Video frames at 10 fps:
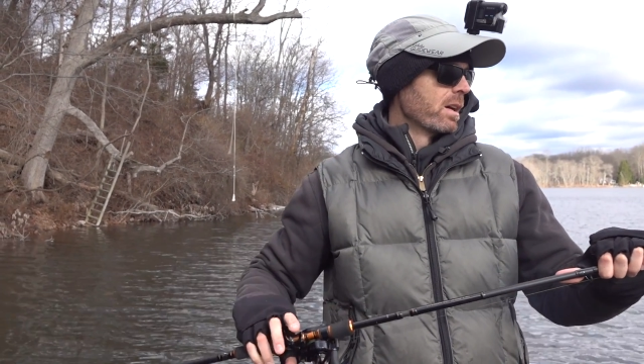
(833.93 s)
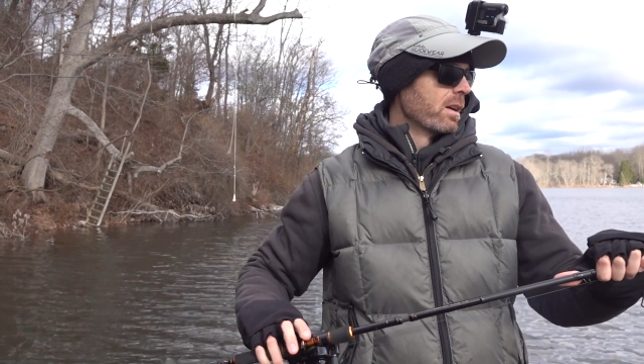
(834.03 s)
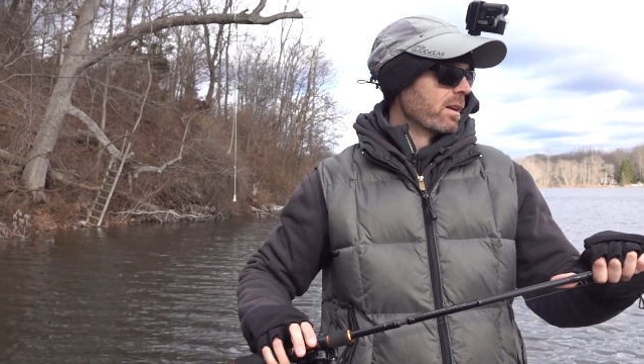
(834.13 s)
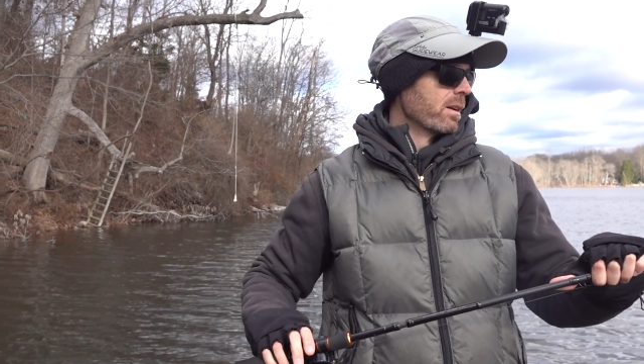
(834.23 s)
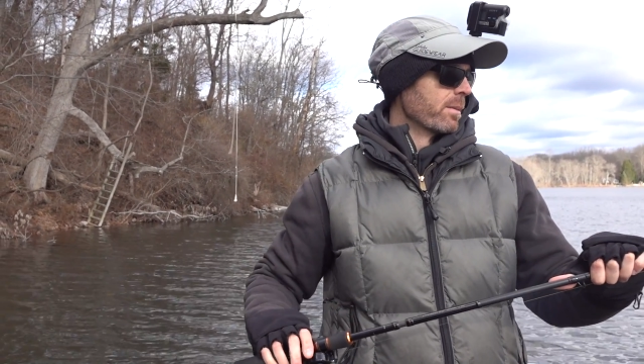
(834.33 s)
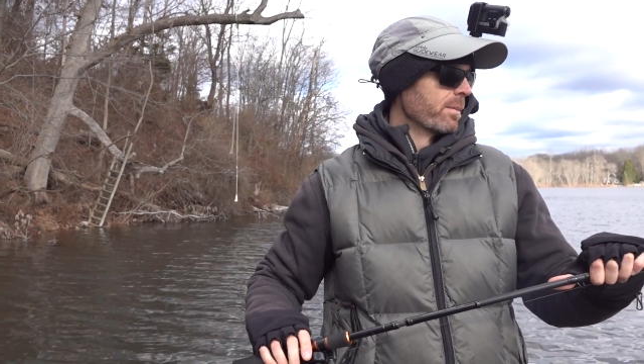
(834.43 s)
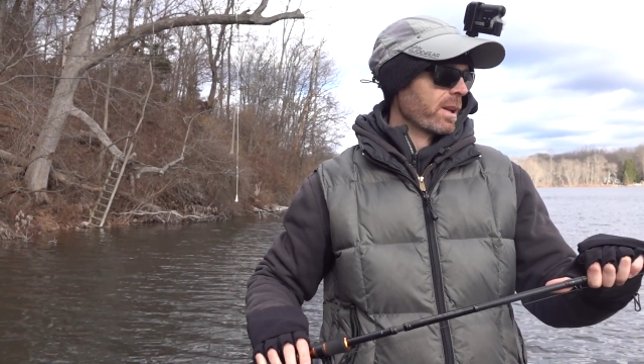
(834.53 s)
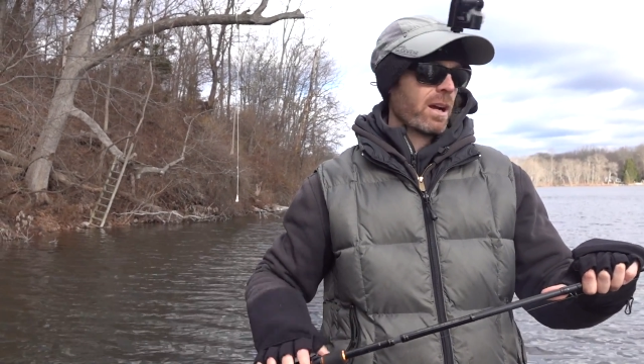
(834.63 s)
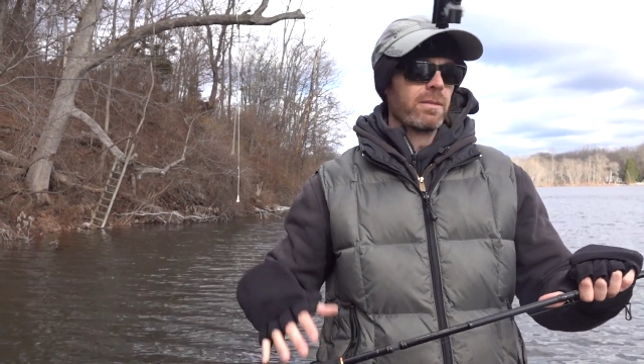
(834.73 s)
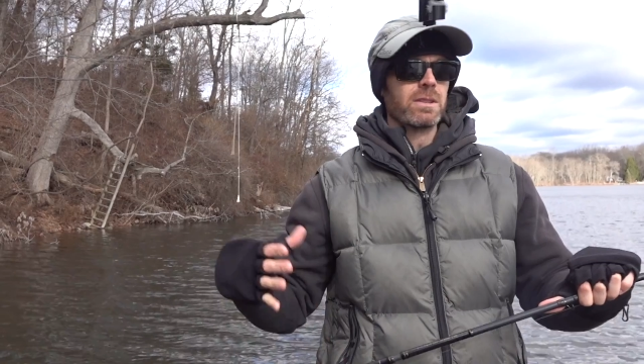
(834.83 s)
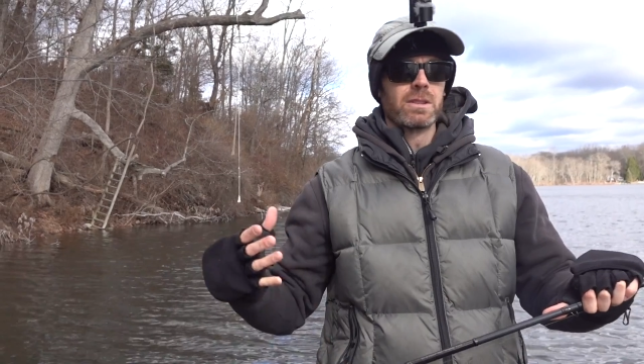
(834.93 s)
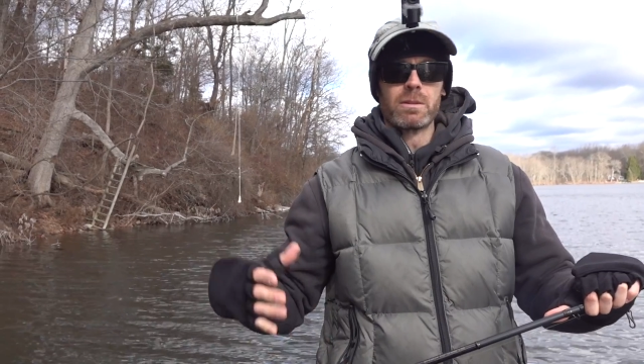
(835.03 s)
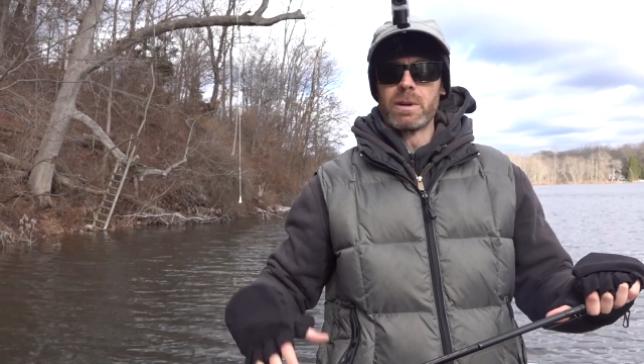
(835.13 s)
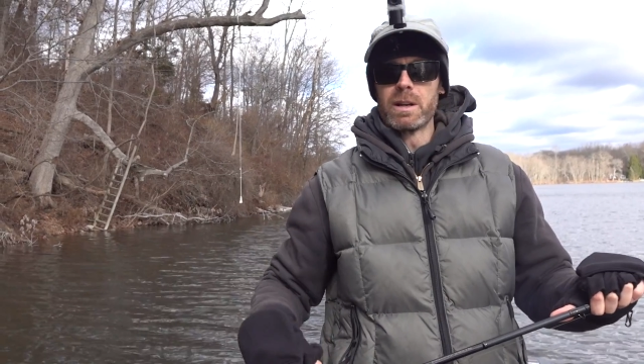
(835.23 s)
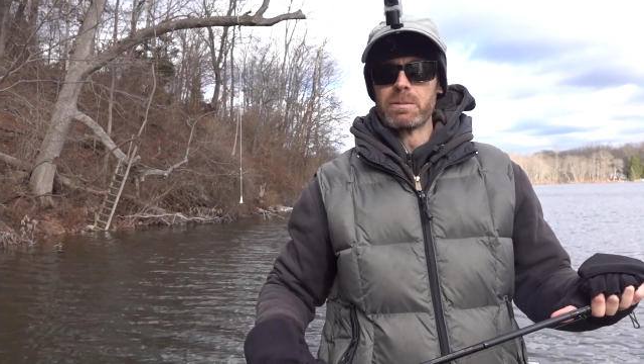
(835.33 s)
and obviously a
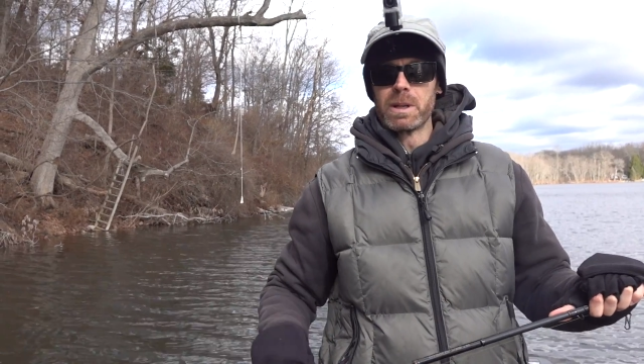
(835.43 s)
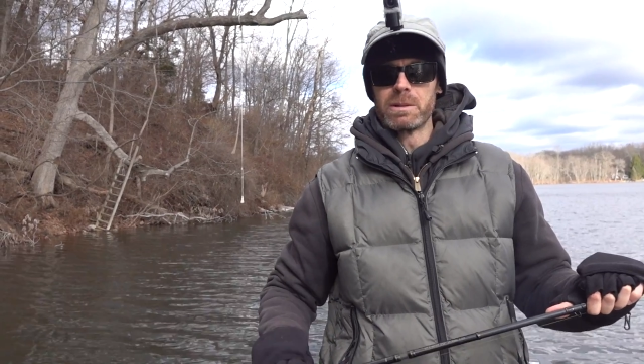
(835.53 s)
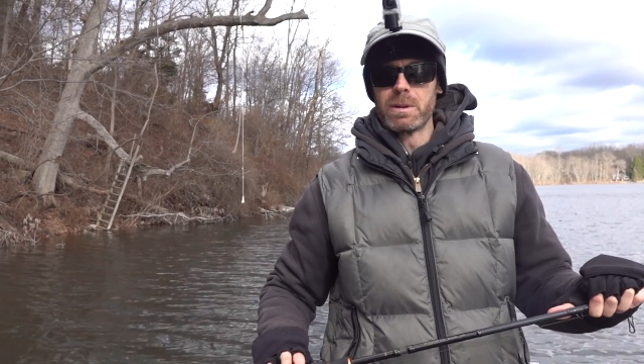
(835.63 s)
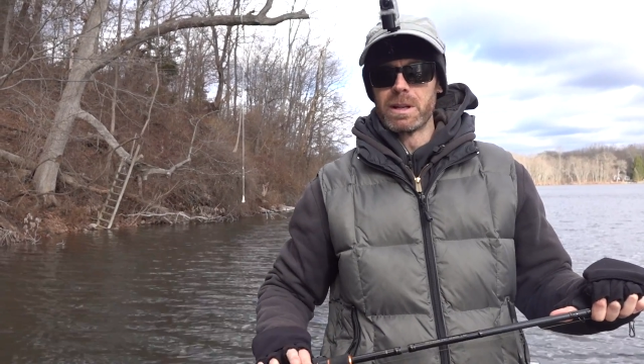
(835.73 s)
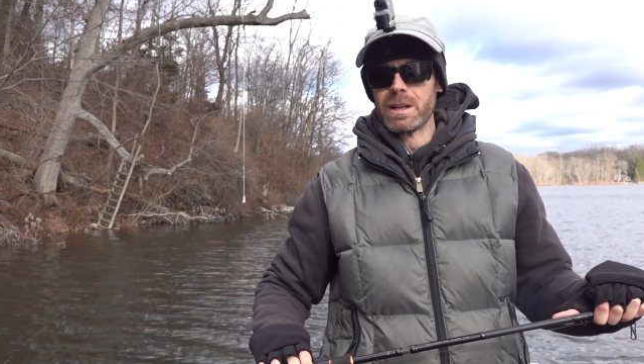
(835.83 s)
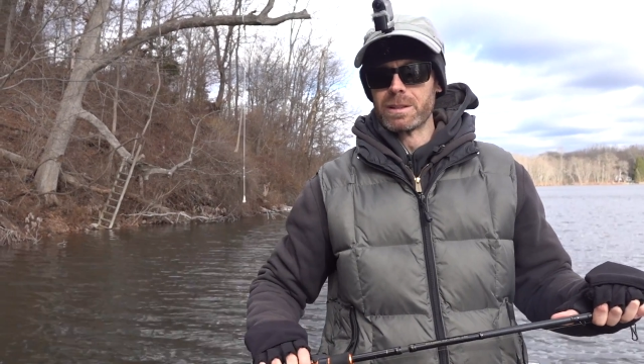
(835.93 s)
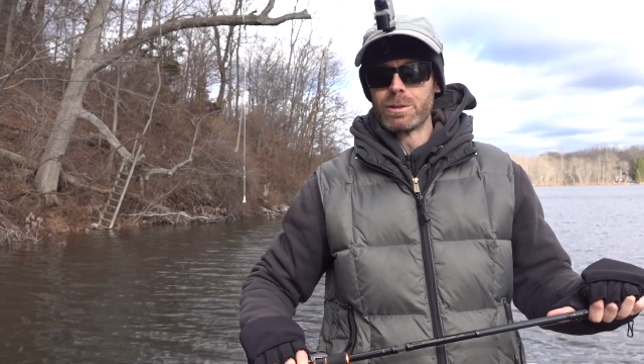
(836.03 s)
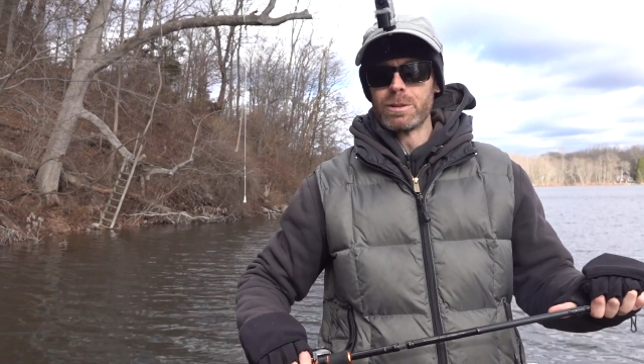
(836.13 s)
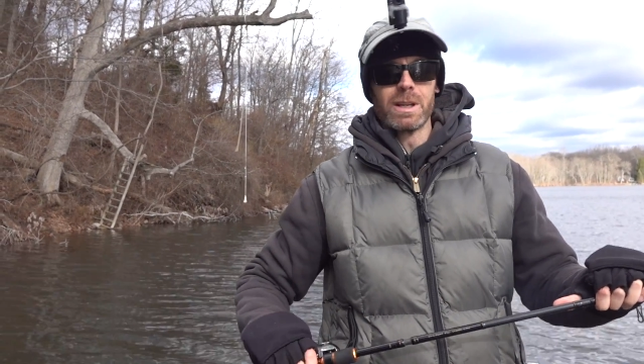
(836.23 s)
rod rated at 2